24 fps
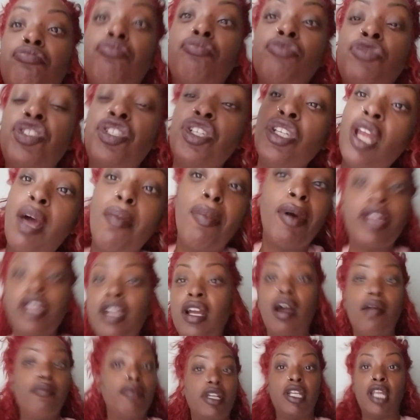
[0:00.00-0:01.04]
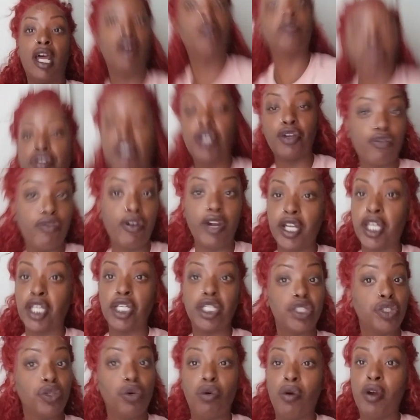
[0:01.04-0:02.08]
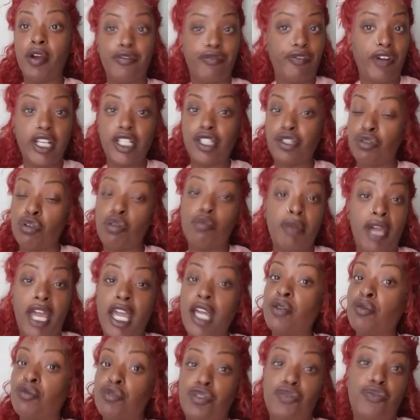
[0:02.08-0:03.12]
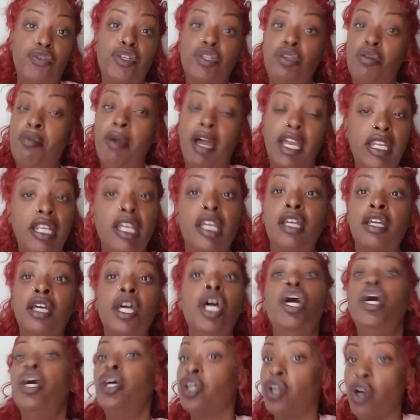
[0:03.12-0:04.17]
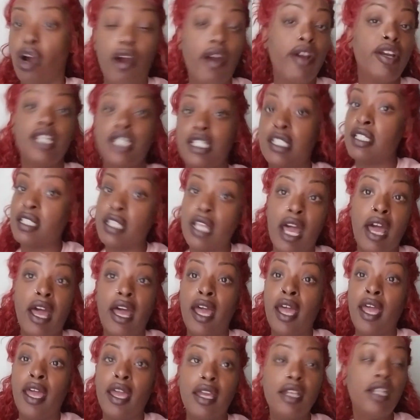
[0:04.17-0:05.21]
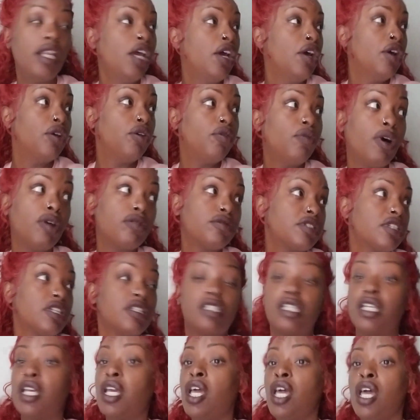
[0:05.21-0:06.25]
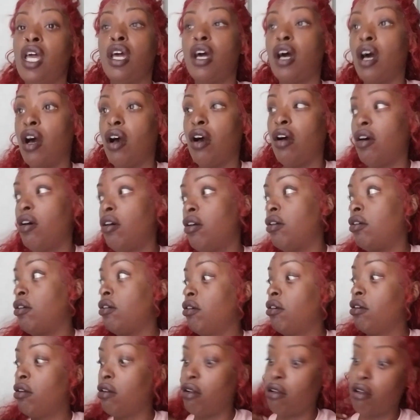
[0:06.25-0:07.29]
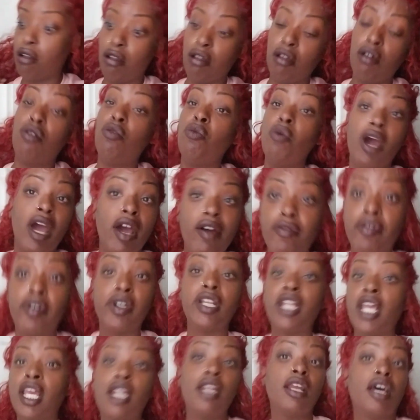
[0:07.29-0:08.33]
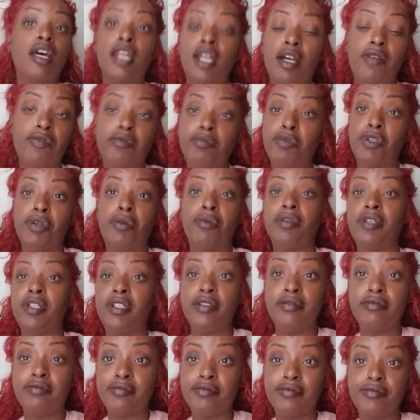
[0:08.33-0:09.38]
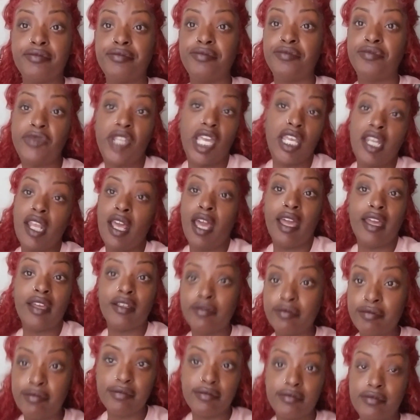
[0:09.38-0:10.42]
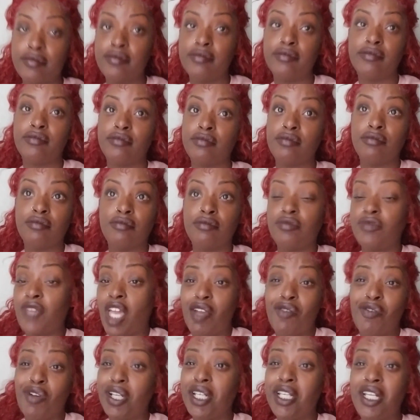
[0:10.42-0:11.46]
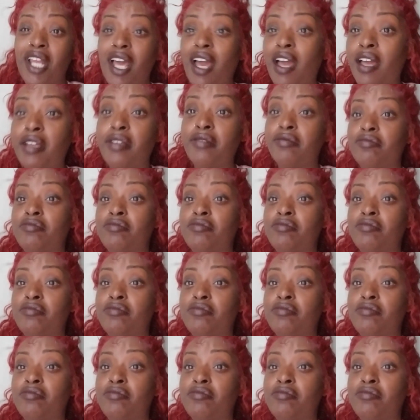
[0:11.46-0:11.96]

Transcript: She not about to come and knock on your fucking door and fight your battles for you, my nigga. Cardi's not. Who else is it? Uh, whoever. And ain't none of them doing it. They not. They really not.